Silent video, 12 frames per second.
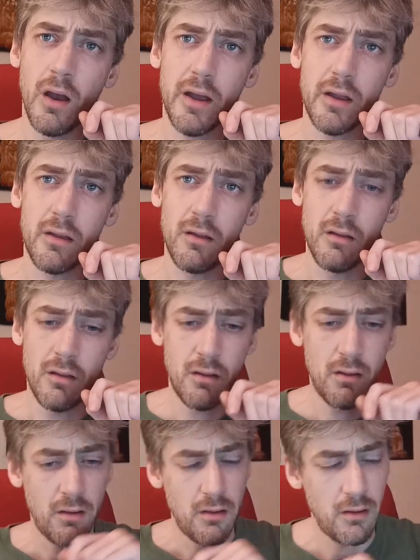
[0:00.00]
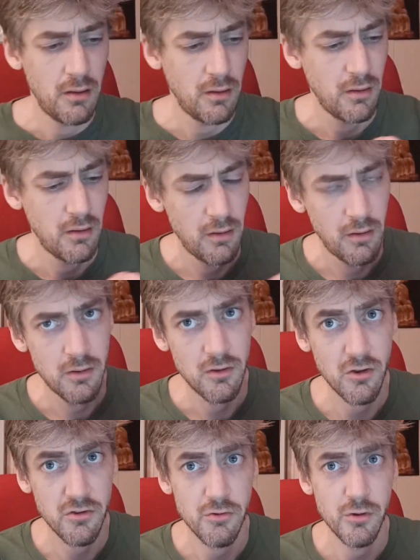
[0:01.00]
Hi.
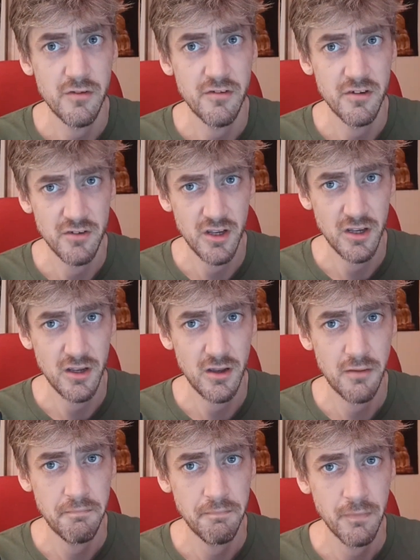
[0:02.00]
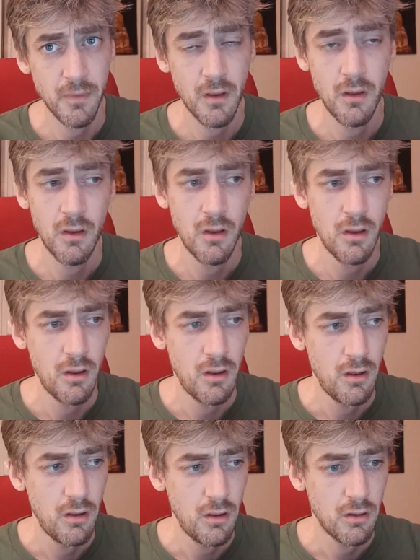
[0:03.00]
Dust350 here.
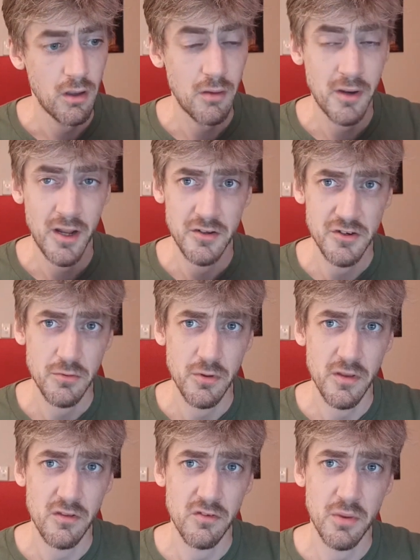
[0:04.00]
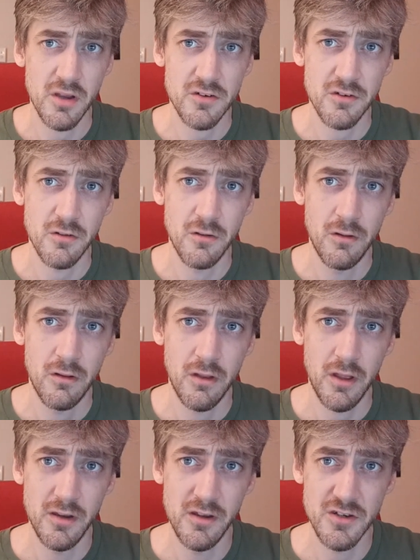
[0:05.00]
Coming at you with a special
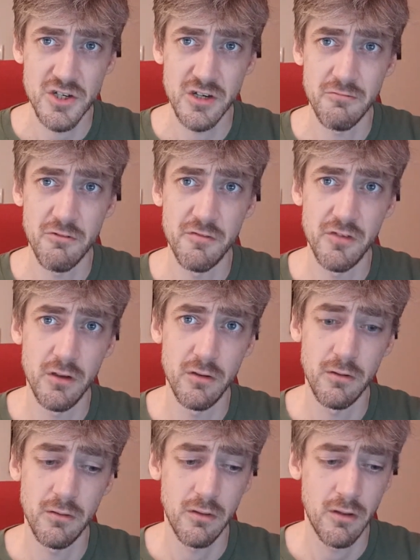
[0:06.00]
edition review